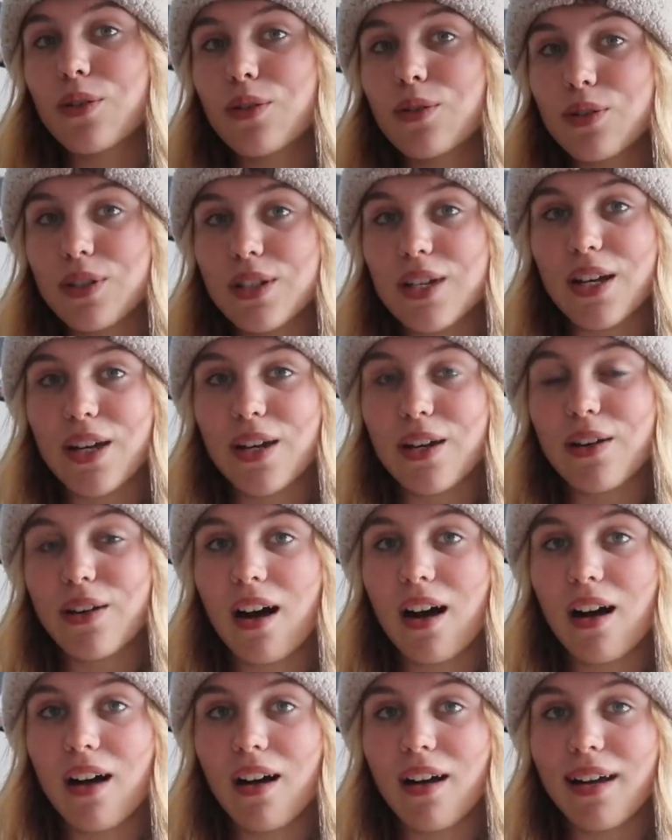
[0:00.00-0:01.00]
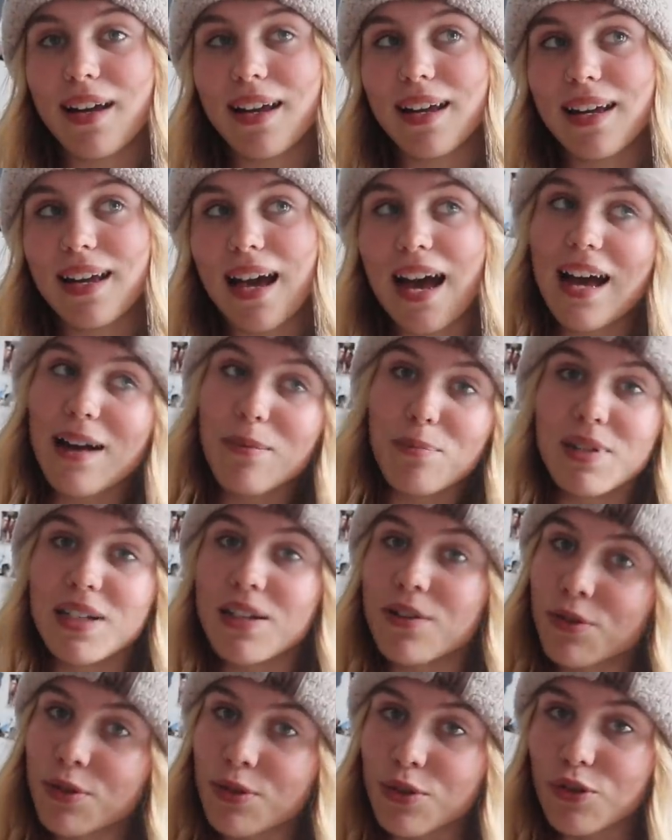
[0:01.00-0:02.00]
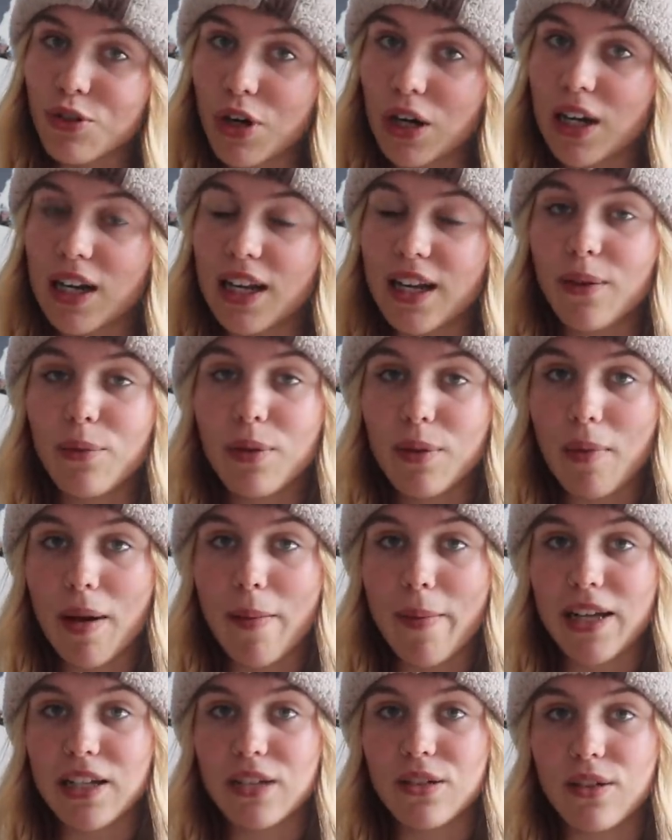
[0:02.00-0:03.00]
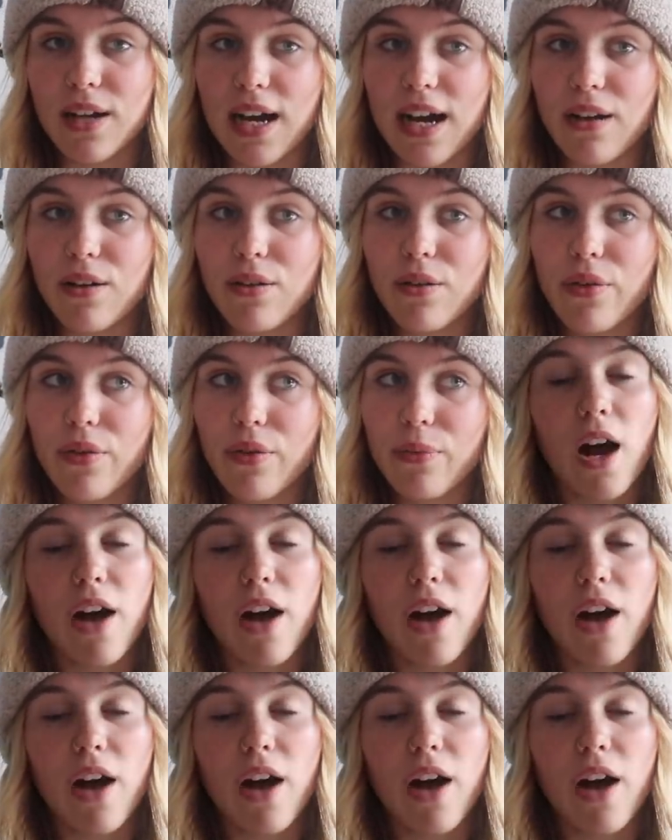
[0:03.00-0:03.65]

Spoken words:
Also, I am still struggling with my mental health.